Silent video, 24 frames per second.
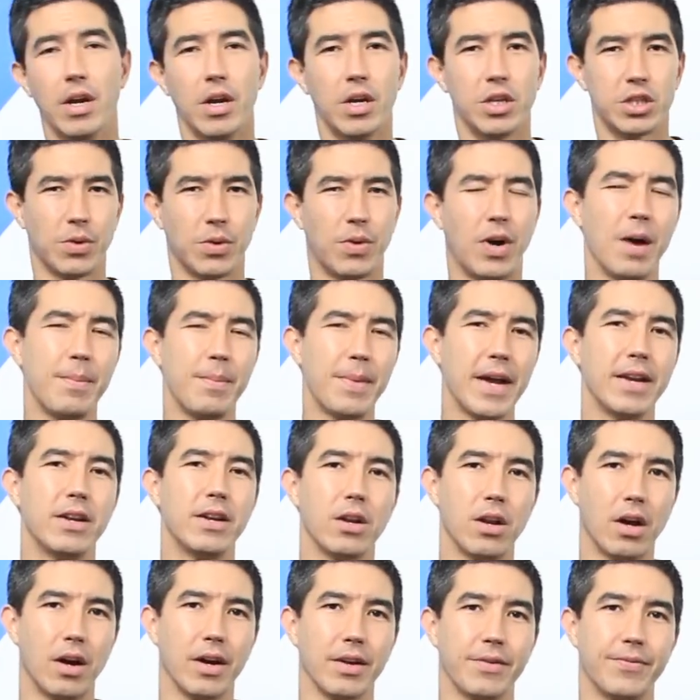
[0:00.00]
So I made
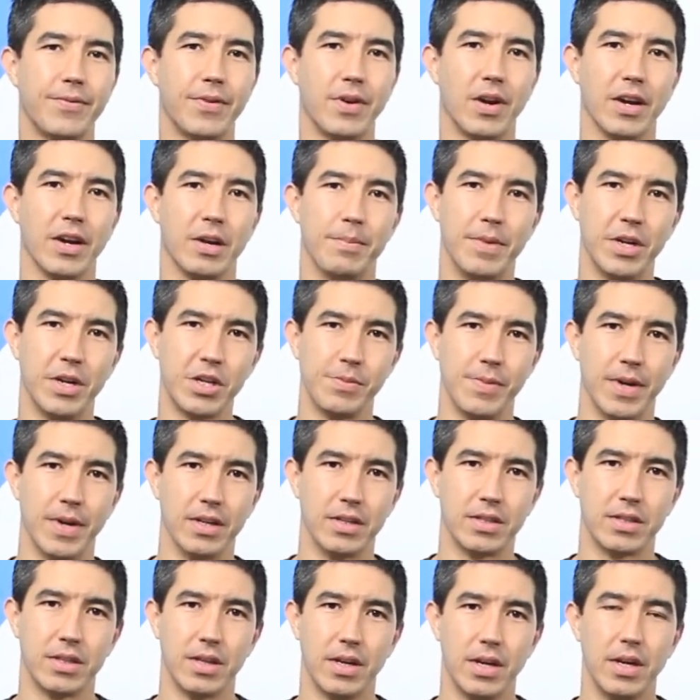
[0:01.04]
like for like
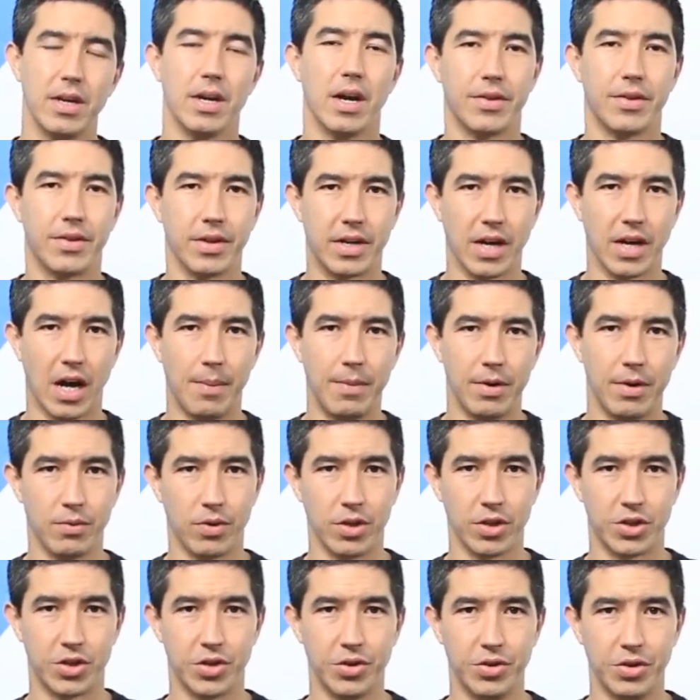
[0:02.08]
measurements. The Garmin
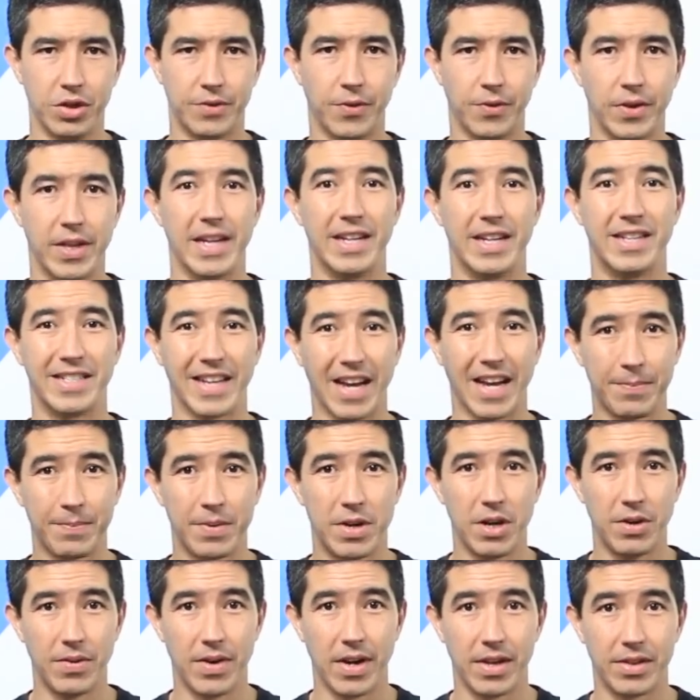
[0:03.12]
was used for the exact
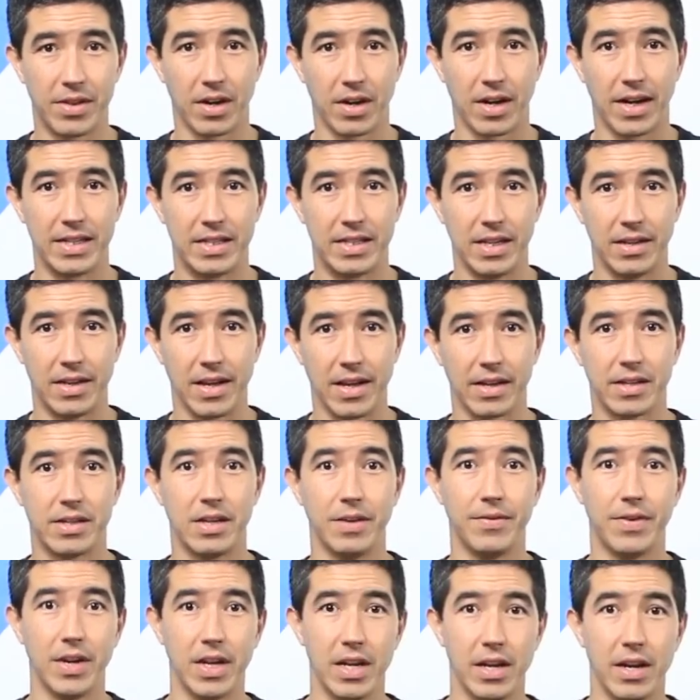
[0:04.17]
period that I did the
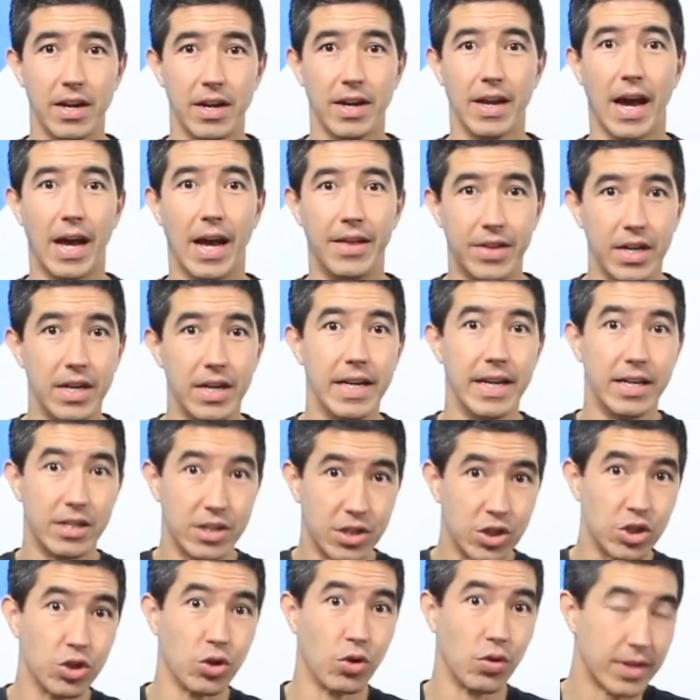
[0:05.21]
activity, and then it
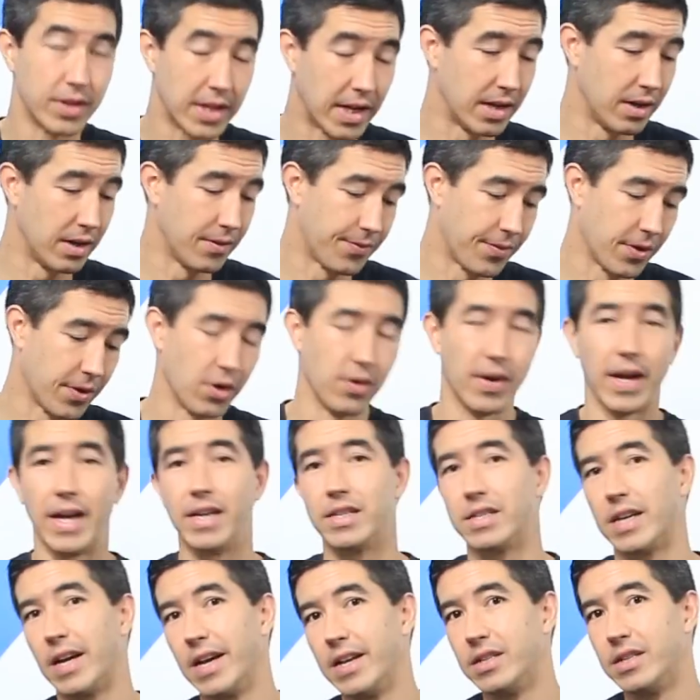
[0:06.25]
stored that info
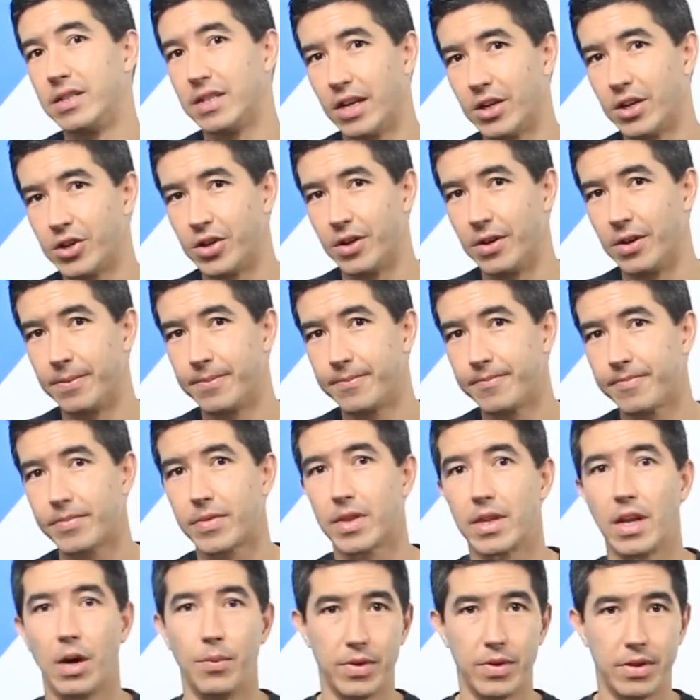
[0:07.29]
as a session.
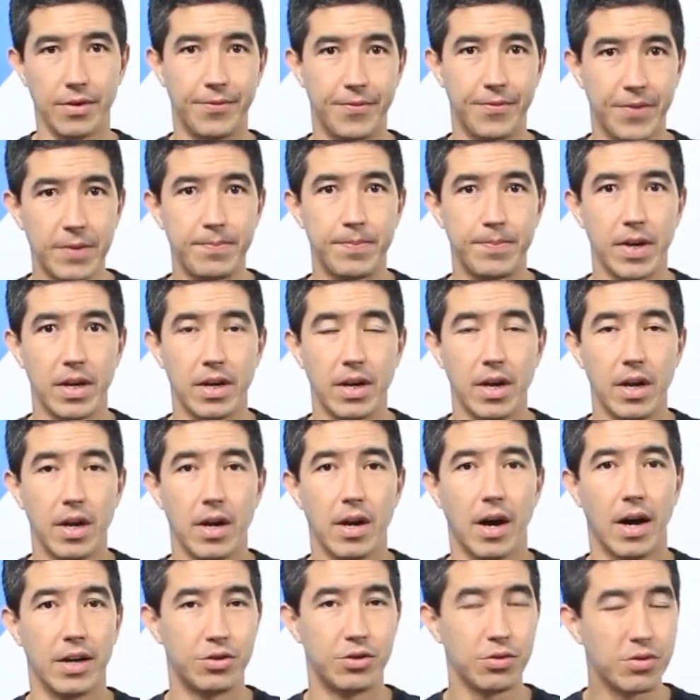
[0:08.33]
Now with the Fitbit,
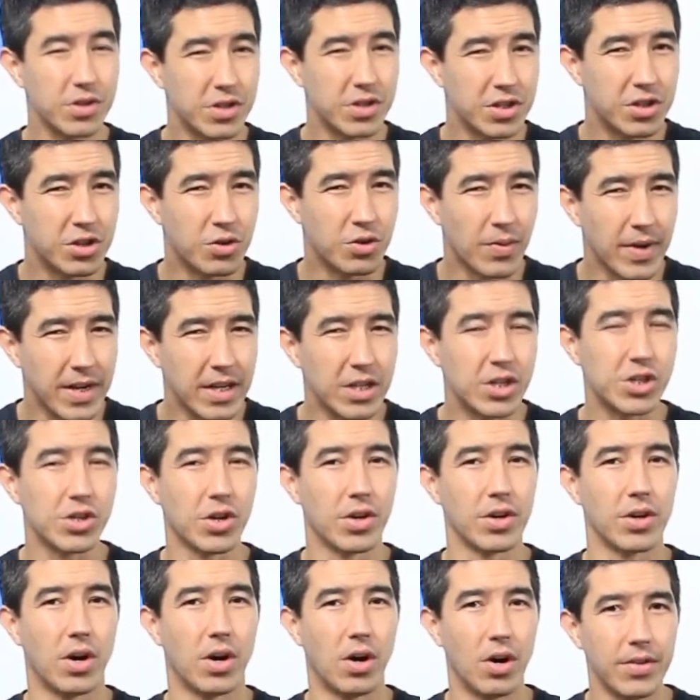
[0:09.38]
I took a
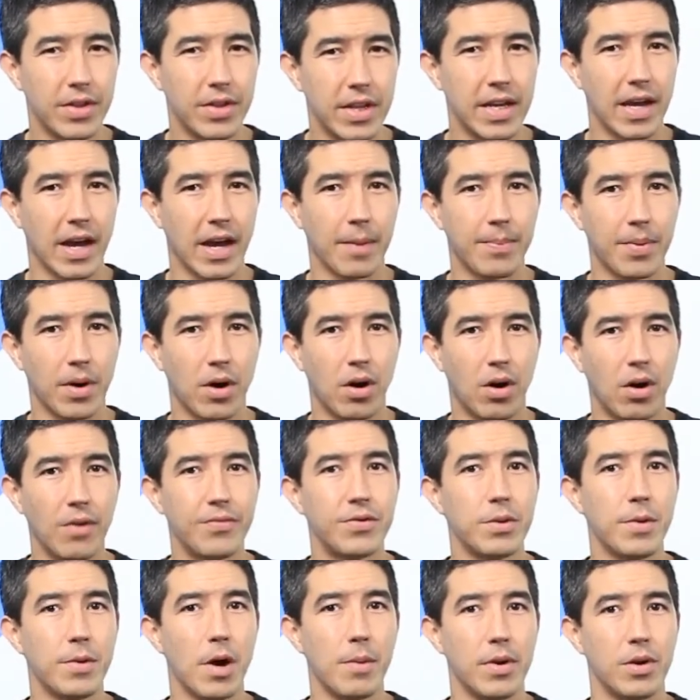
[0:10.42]
screenshot on the app of
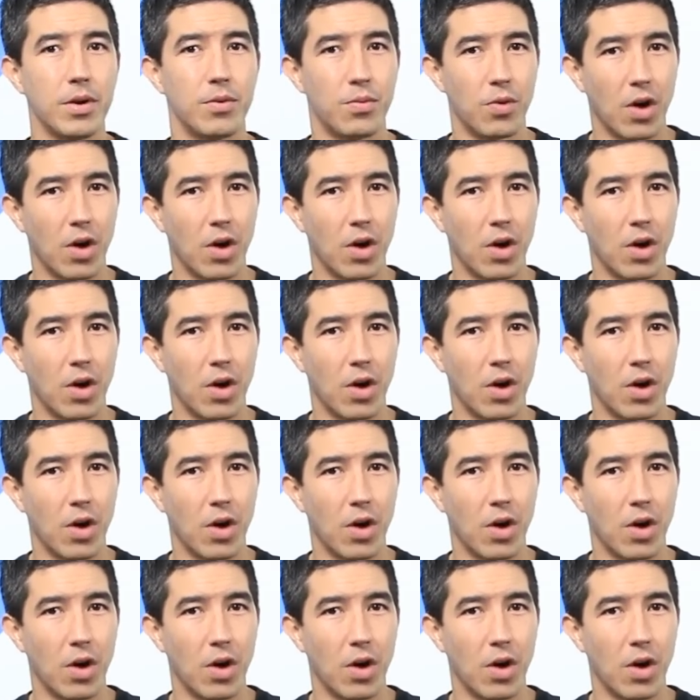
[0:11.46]
the moment